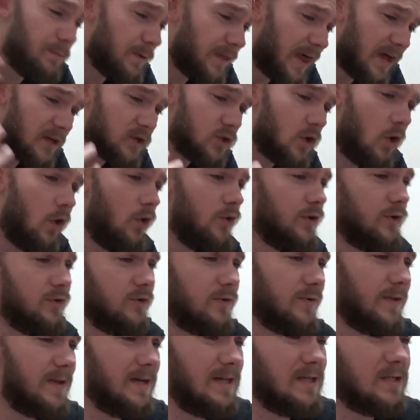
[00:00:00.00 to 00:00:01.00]
But that's all you
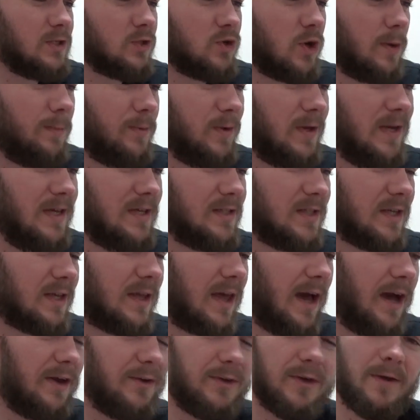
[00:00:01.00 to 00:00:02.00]
really need to know about Ise
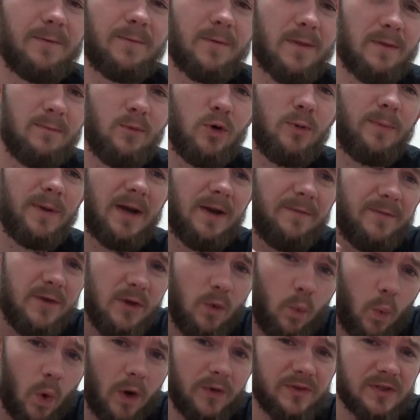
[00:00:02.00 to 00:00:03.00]
Kadoya for the moment. If
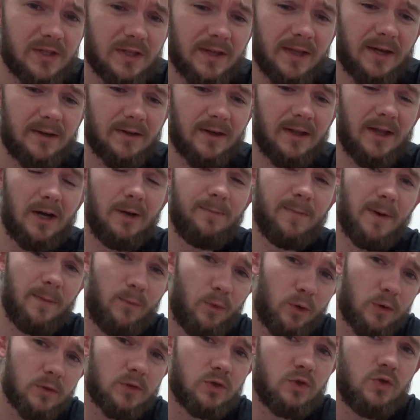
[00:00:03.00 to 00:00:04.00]
you want to learn a little bit
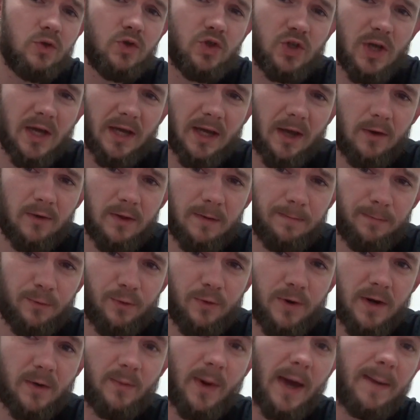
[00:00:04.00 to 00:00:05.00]
more, do check out the
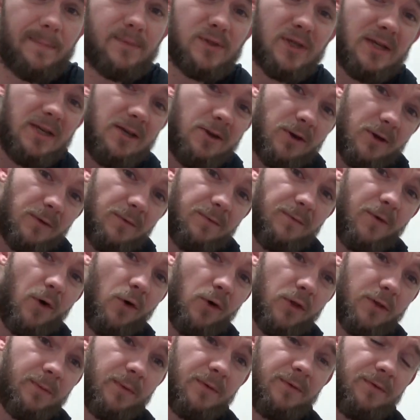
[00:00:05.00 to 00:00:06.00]
brewery website. You can
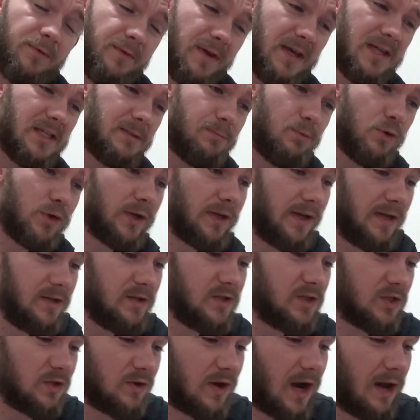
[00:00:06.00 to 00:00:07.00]
follow them on Facebook and
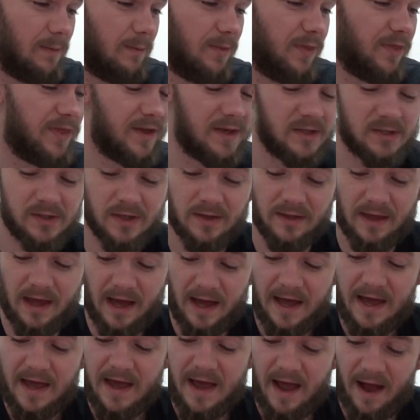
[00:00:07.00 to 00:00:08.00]
Instagram and things like
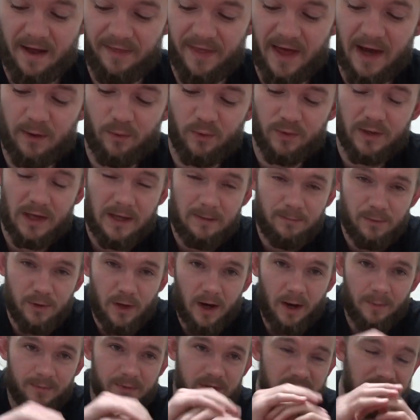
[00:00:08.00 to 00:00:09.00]
that, and that will keep
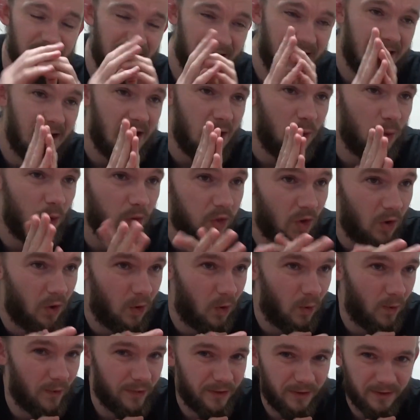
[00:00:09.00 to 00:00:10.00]
you up to date with
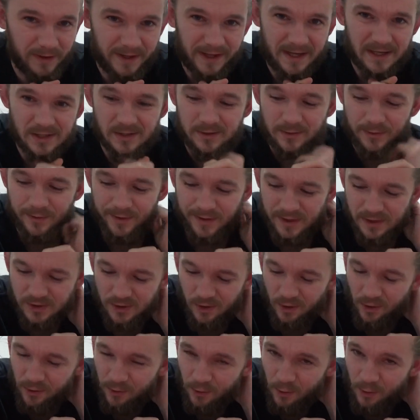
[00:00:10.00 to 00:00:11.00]
all the latest goings
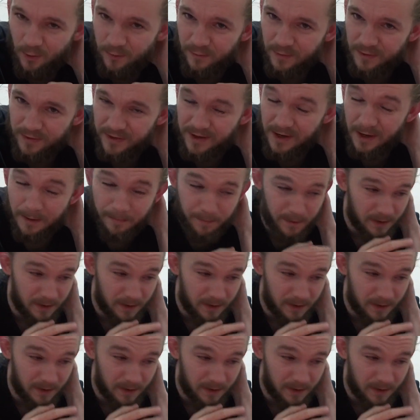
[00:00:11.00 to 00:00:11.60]
on over there.